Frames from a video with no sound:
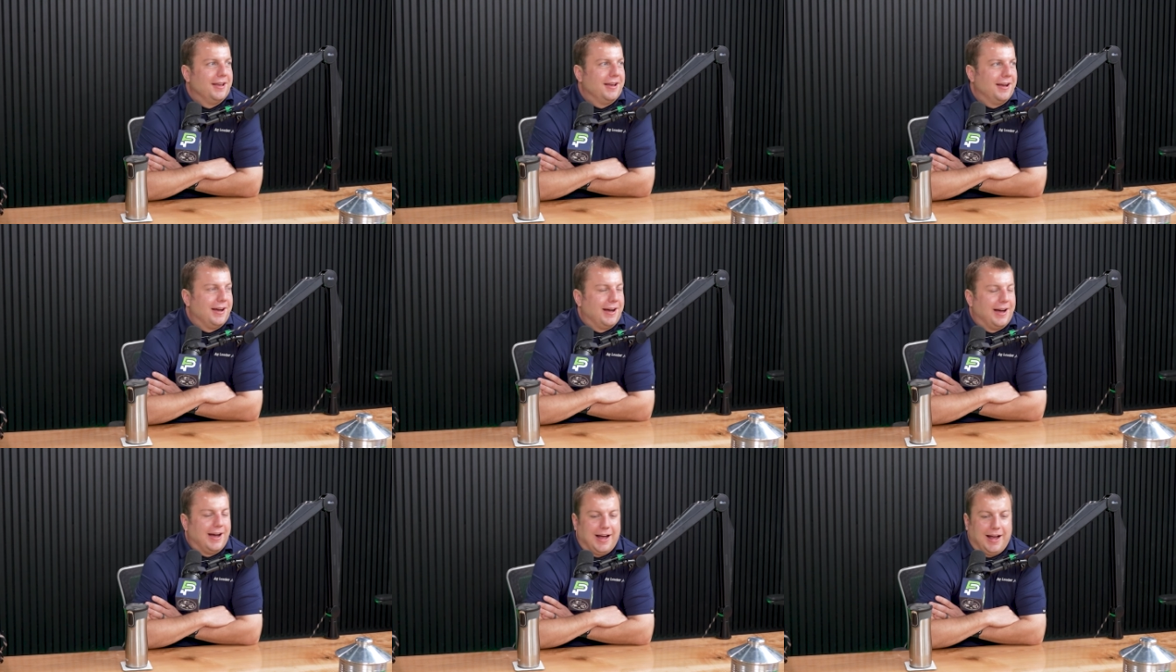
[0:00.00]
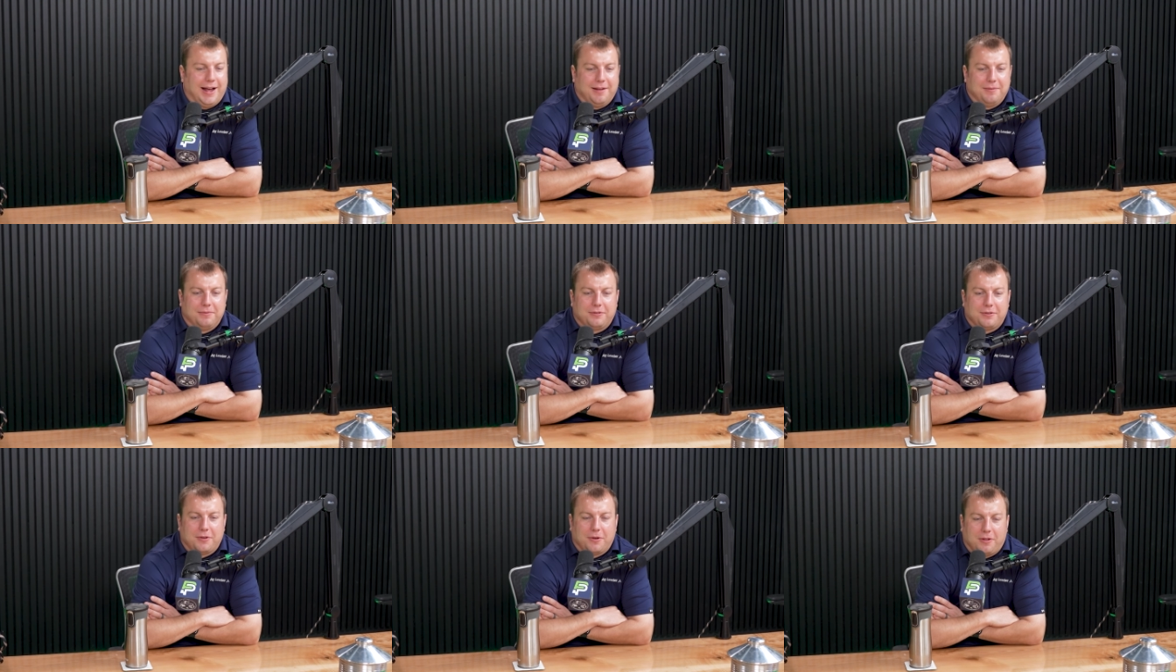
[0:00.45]

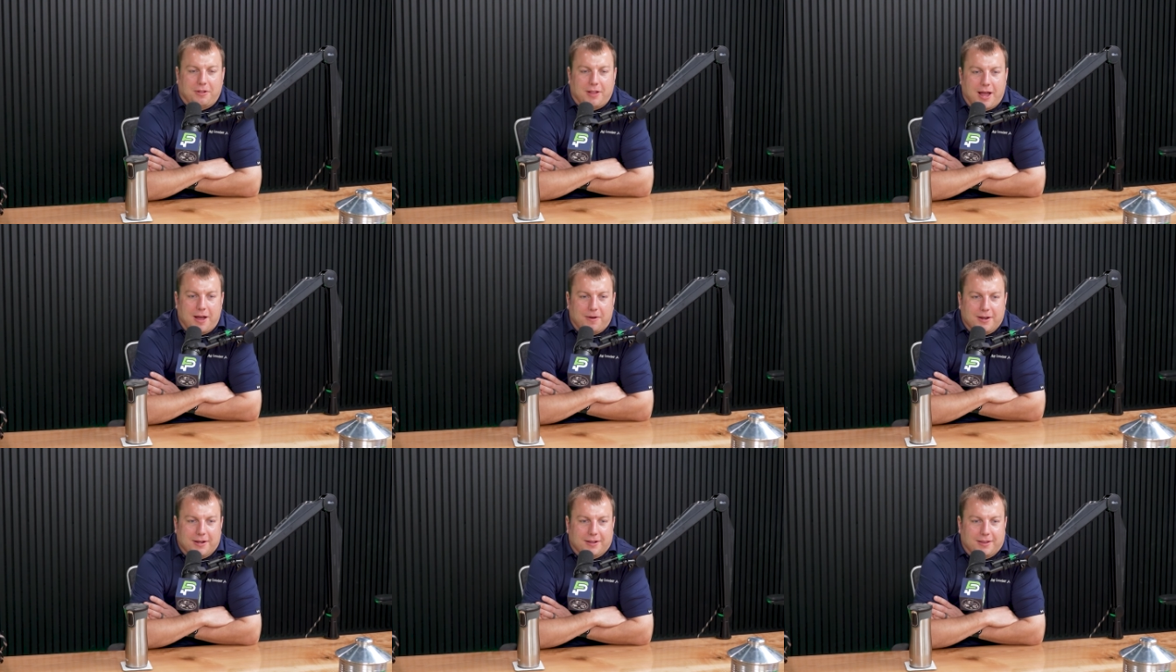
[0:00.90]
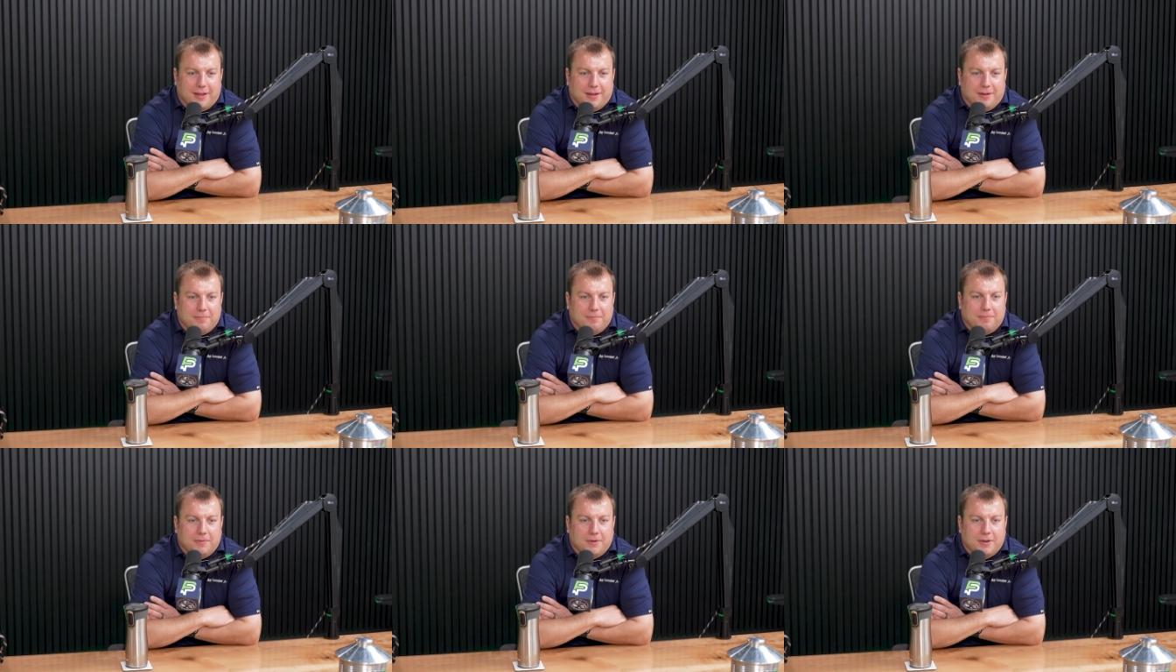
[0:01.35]
So allowing
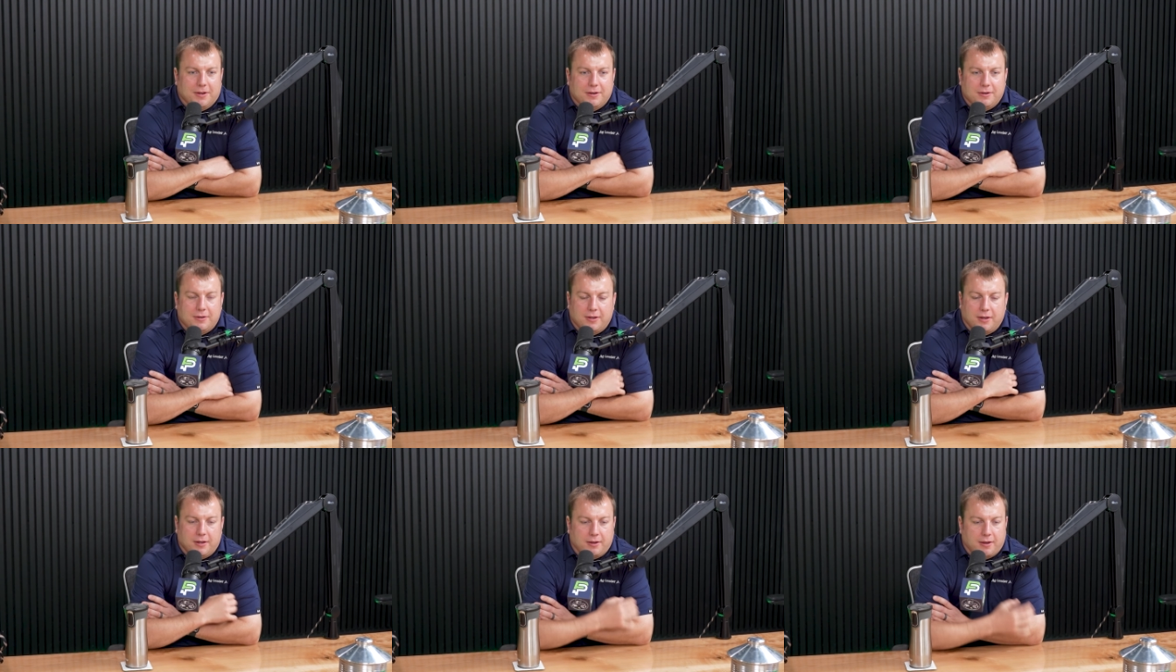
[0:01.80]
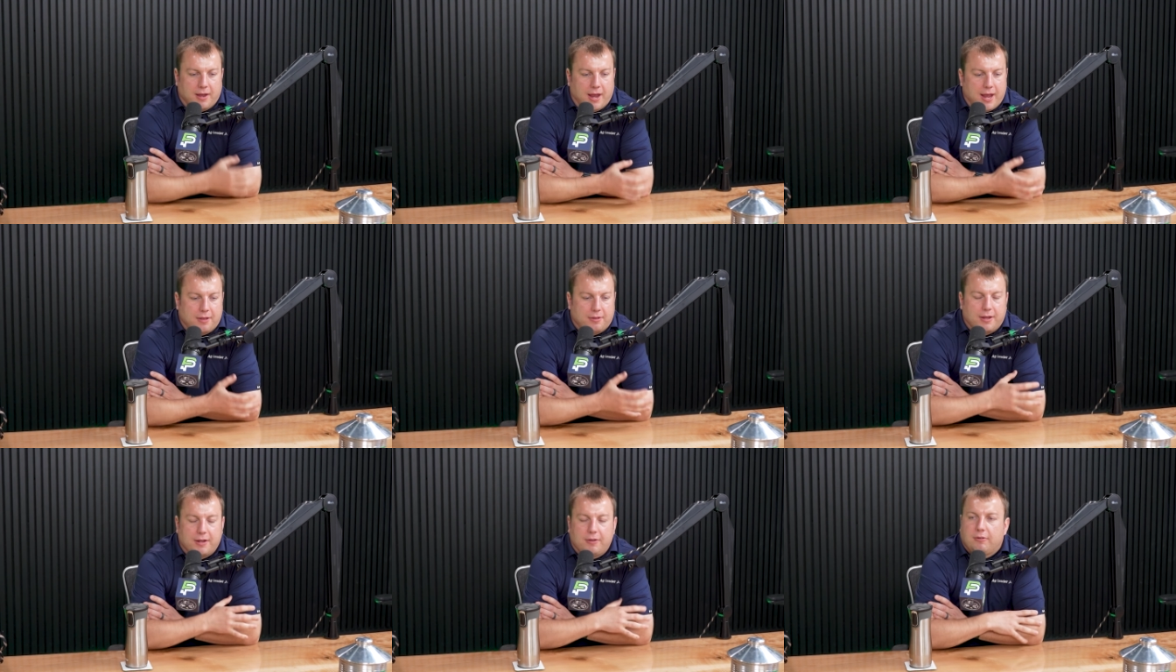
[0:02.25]
them to,
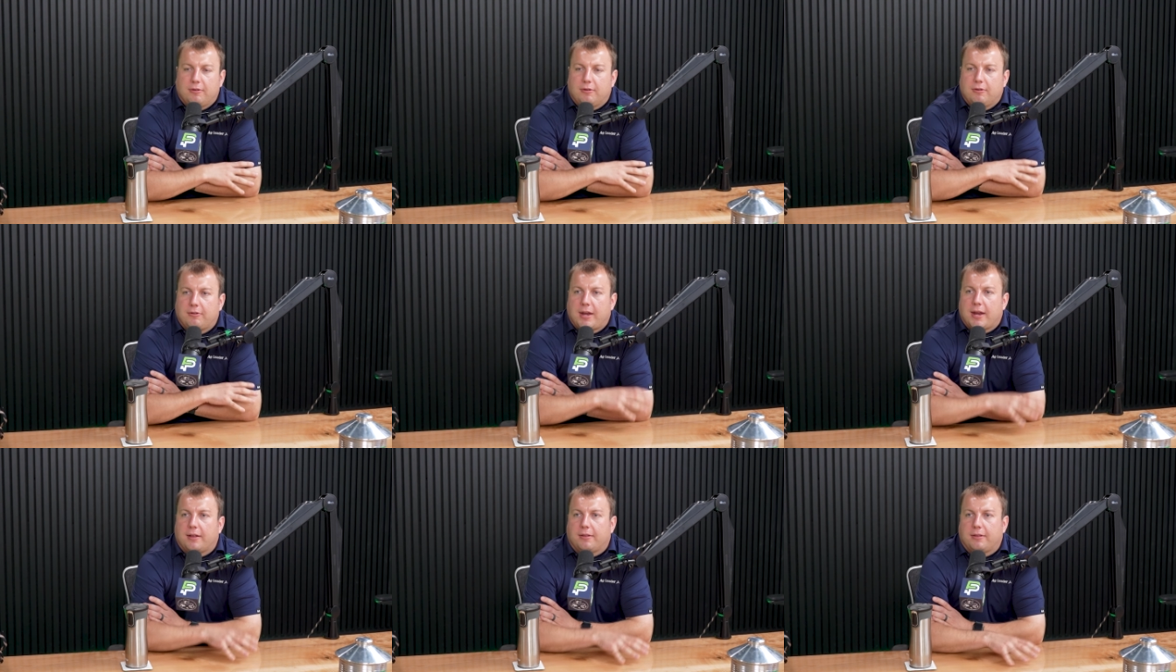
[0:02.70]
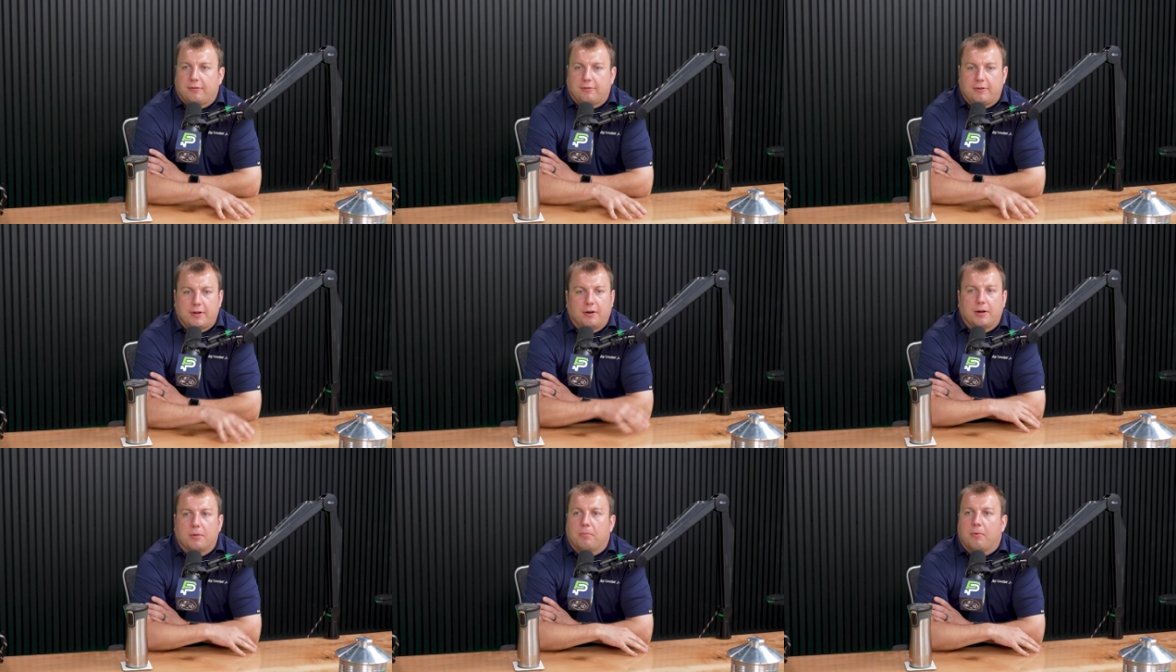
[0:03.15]
hey, let's just take the
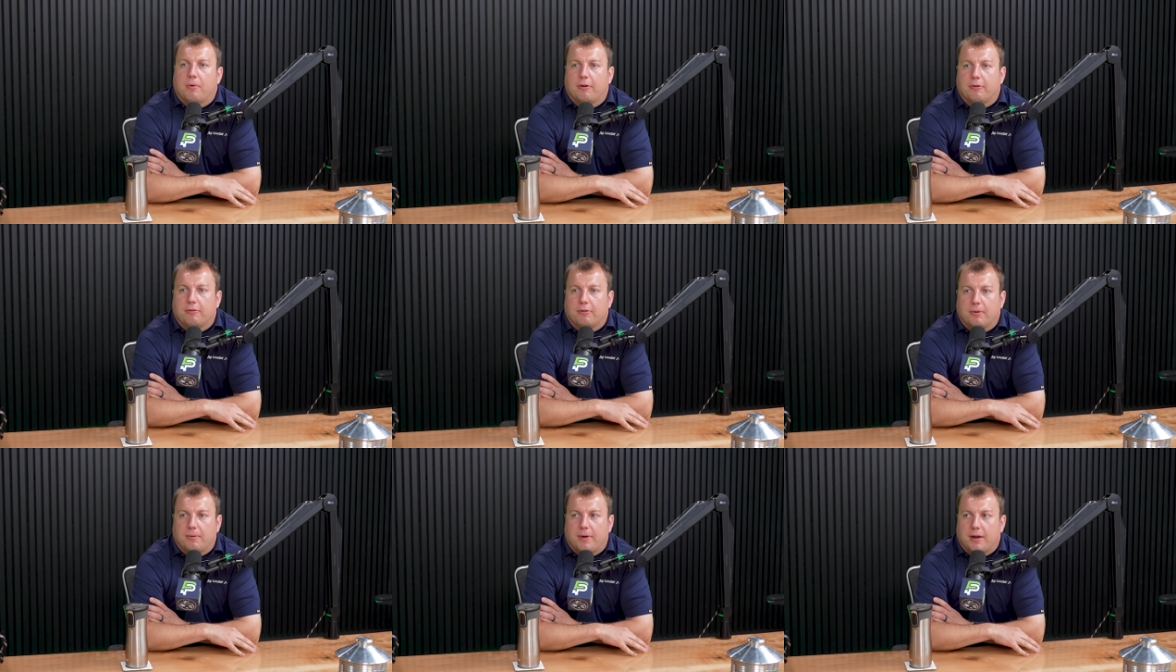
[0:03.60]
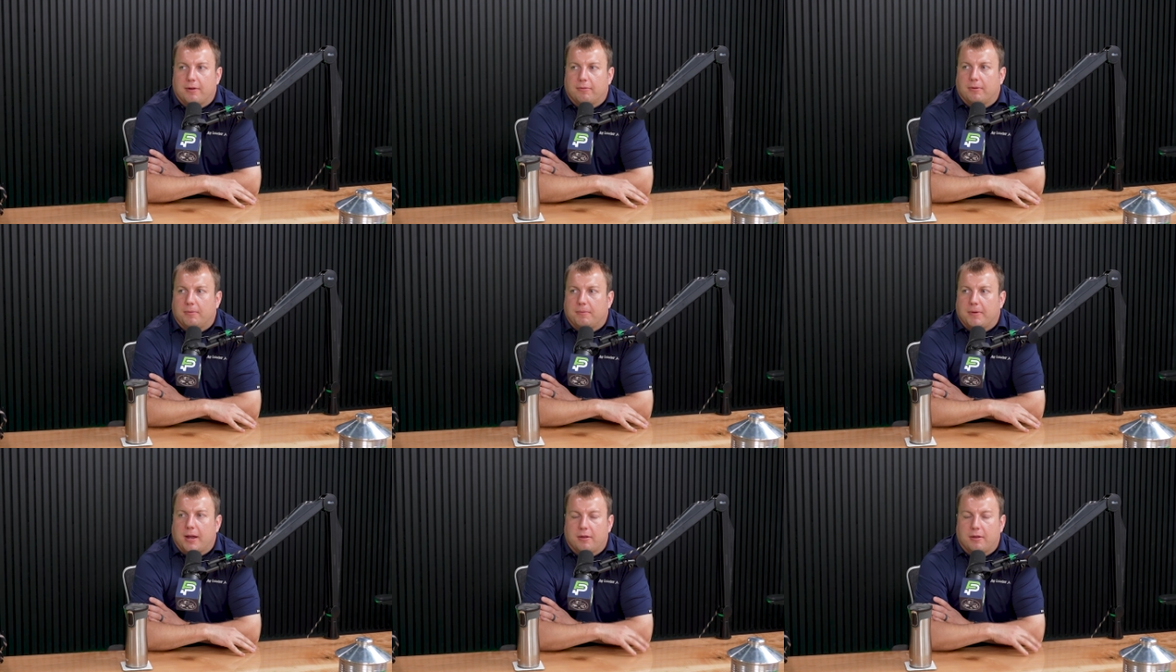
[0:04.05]
steering portion away from you.